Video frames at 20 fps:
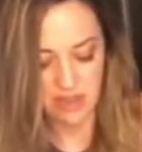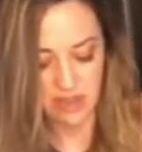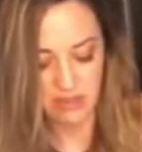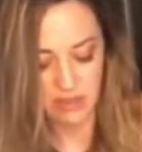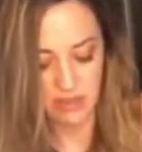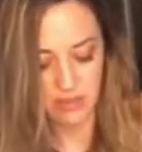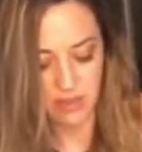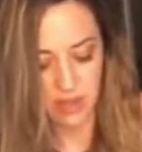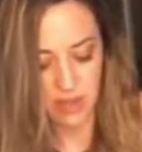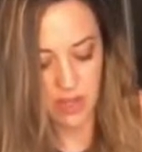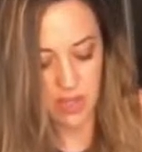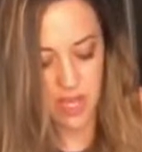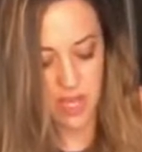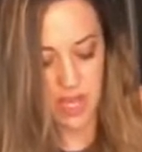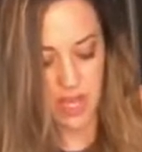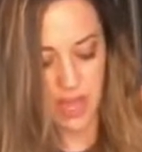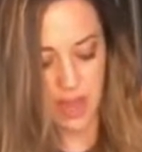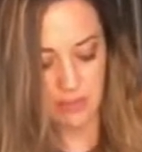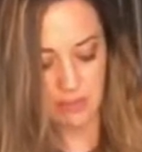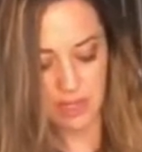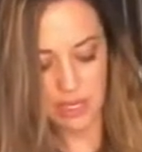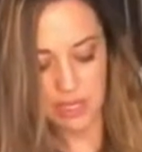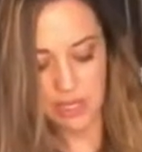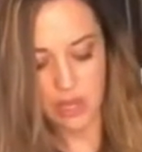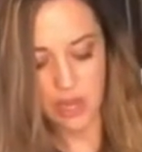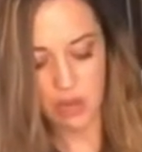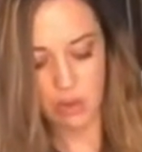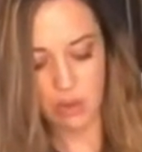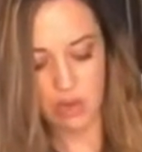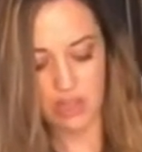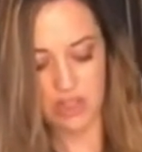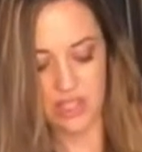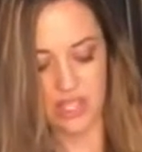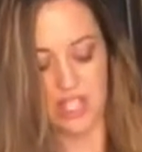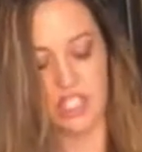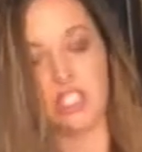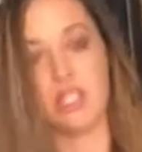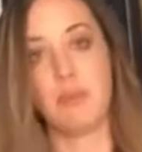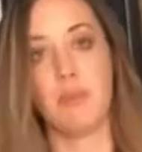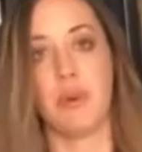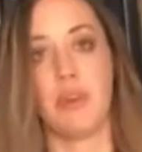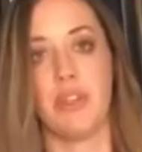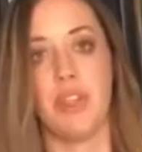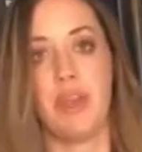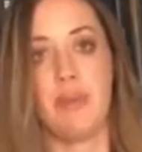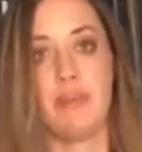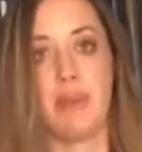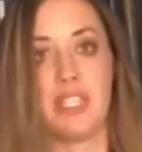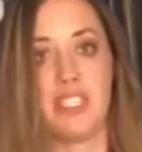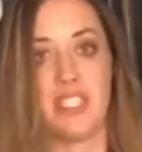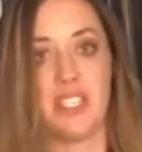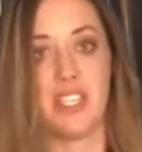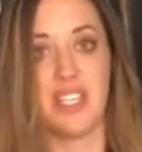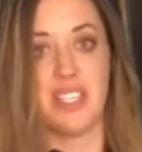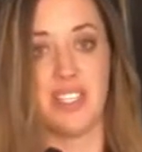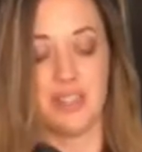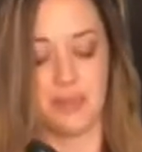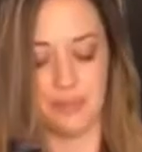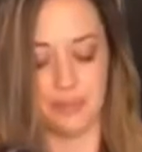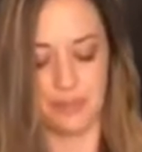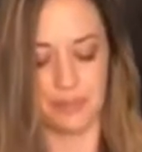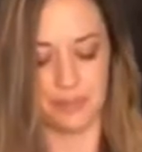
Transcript: and flavorful, I'm going to go with the chipotle mustard.